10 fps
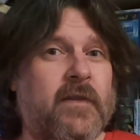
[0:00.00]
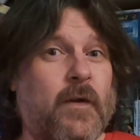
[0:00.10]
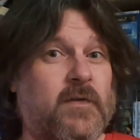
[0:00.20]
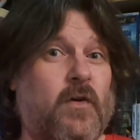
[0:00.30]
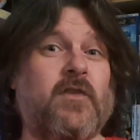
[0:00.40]

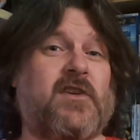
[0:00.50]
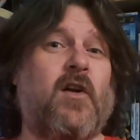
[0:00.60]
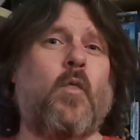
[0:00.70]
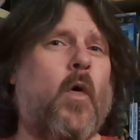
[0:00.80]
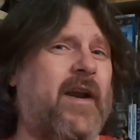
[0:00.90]
There was
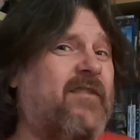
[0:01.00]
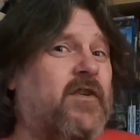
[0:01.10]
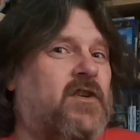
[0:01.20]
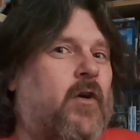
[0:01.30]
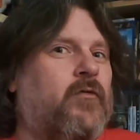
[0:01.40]
also
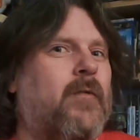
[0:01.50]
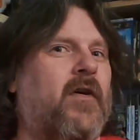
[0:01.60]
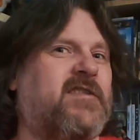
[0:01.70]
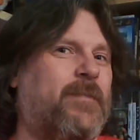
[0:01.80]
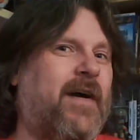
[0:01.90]
whatever genre
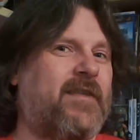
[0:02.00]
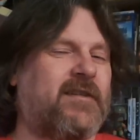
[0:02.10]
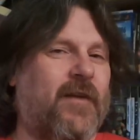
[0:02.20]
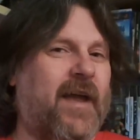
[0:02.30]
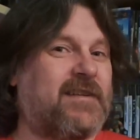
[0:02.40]
Monty
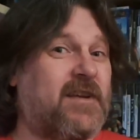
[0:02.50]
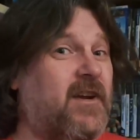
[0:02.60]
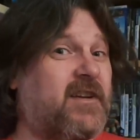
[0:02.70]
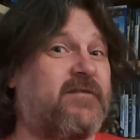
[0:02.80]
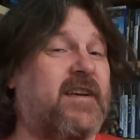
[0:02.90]
Python's Flying
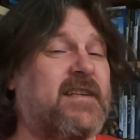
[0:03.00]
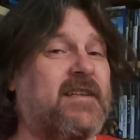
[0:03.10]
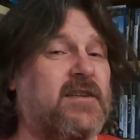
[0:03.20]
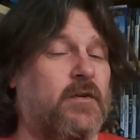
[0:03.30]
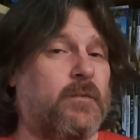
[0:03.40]
Circus fits into.